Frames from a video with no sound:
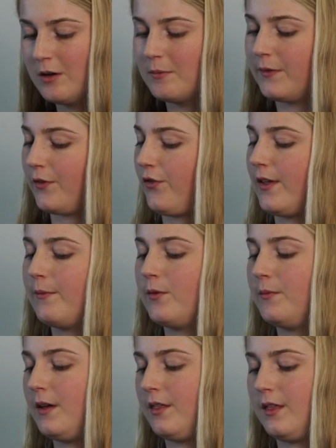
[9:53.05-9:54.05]
but for
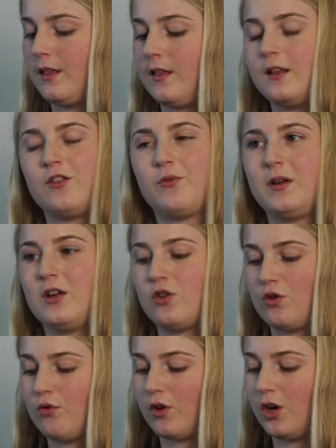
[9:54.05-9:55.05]
someone with sensory issues,